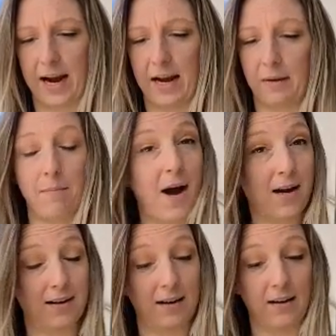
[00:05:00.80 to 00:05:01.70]
organic
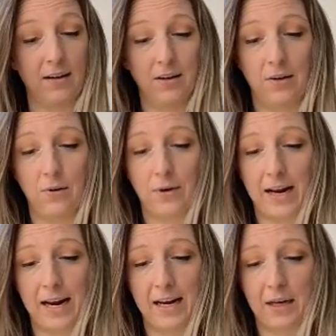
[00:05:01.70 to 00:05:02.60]
maca,
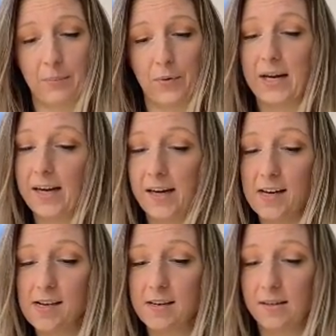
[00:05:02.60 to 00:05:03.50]
organic moringa,
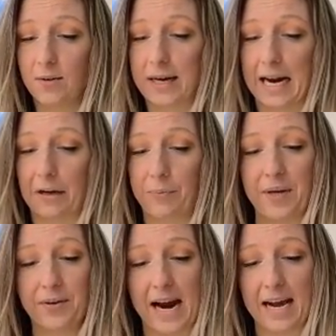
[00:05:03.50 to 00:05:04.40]
organic
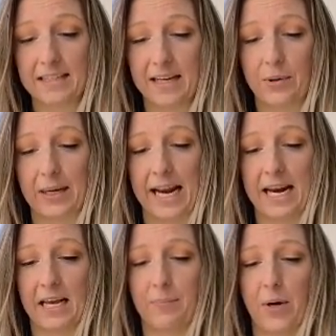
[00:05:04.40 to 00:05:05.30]
wheatgrass, and
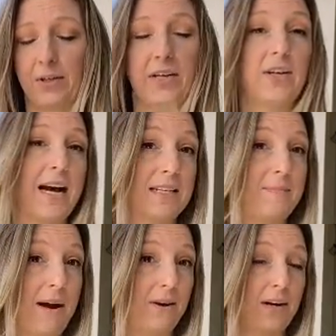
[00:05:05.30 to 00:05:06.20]
organic barley grass
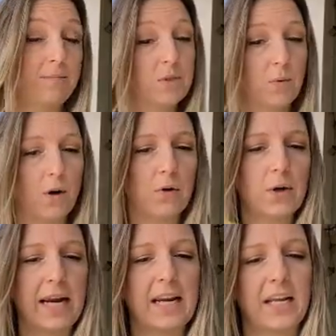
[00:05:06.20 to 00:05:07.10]
powder. So all
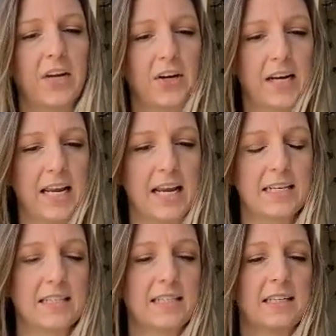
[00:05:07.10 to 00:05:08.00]
organic
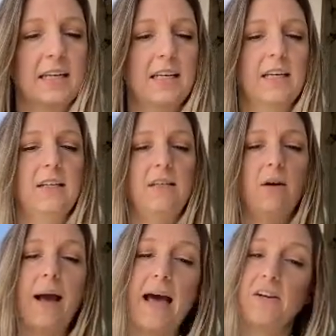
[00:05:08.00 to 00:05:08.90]
ingredients,
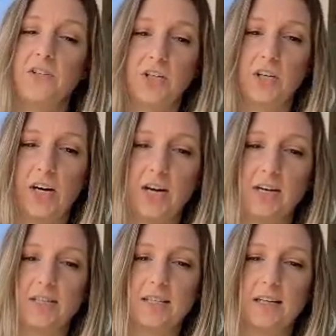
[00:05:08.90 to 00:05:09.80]
no added
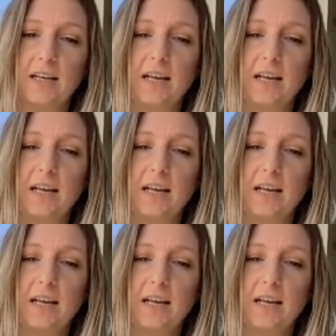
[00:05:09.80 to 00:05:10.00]
sugars.